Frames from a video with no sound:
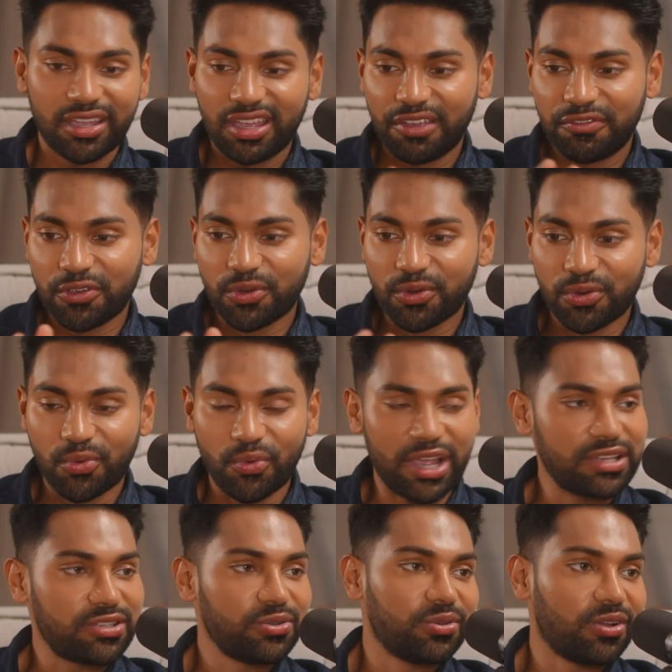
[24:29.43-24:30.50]
If you
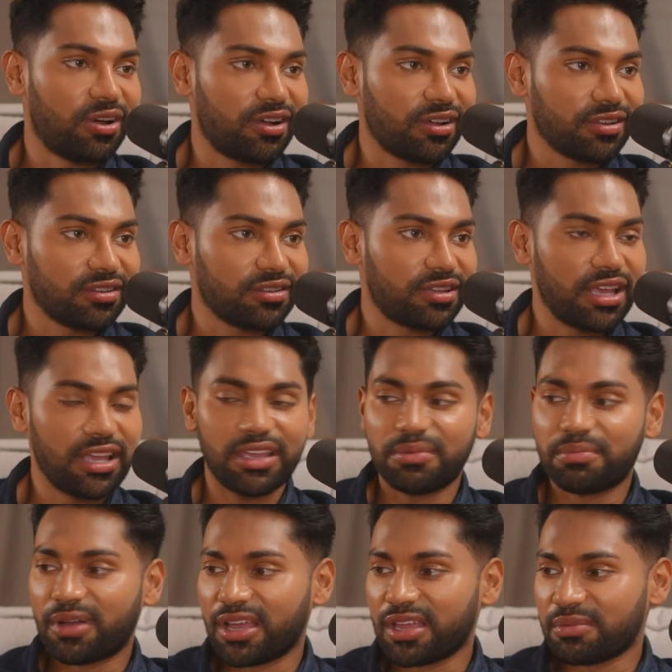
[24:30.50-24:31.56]
wait too long, they
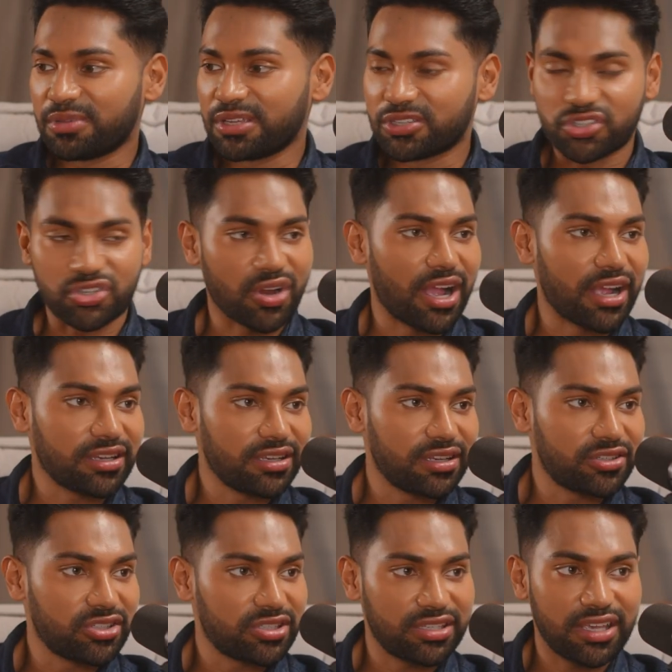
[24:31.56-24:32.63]
might be distracted. It
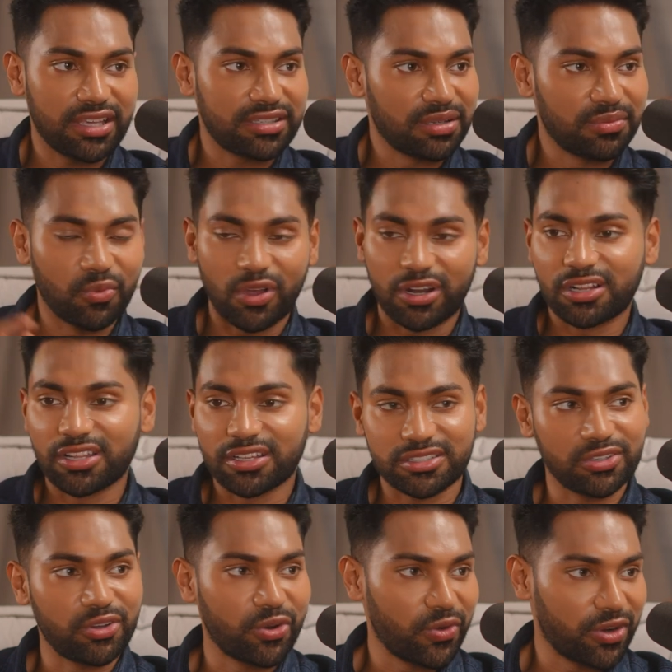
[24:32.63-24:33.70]
just takes them one click
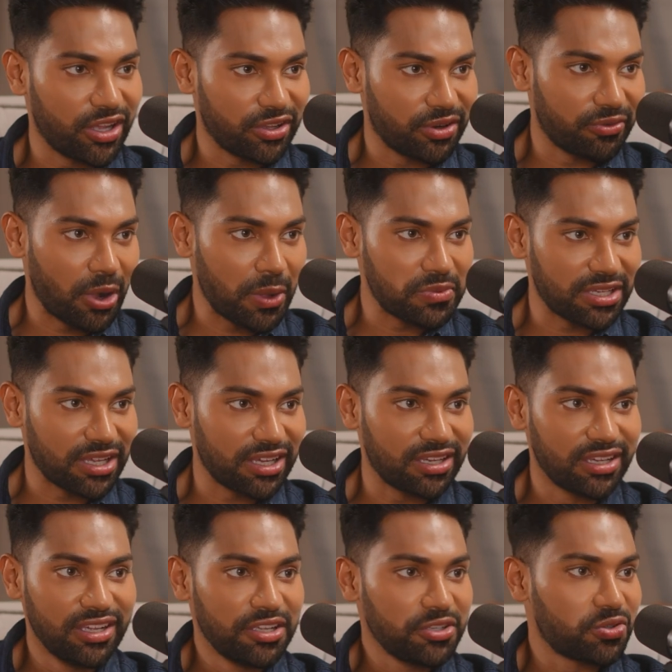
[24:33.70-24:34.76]
to go to another website,
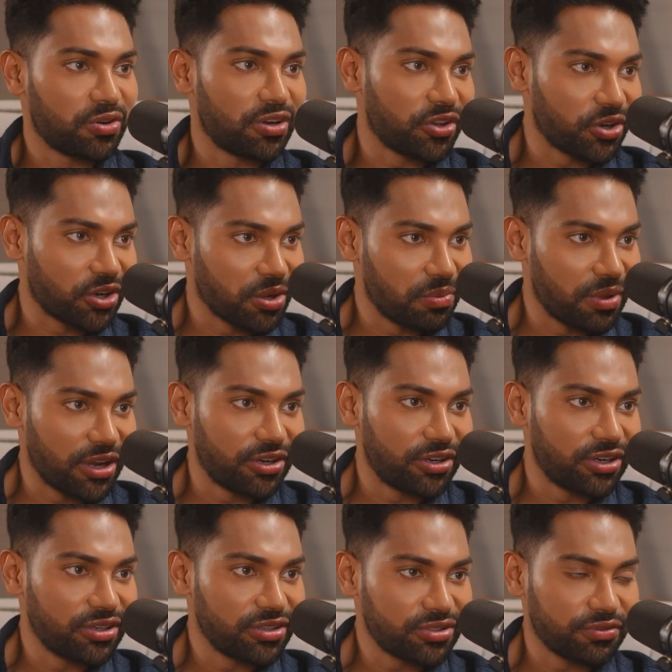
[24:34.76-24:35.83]
to another
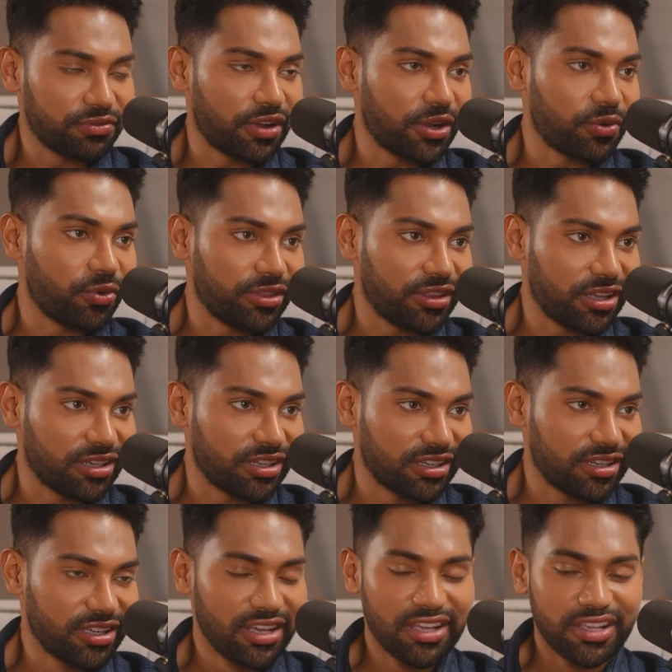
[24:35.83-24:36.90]
competitor to find what they need.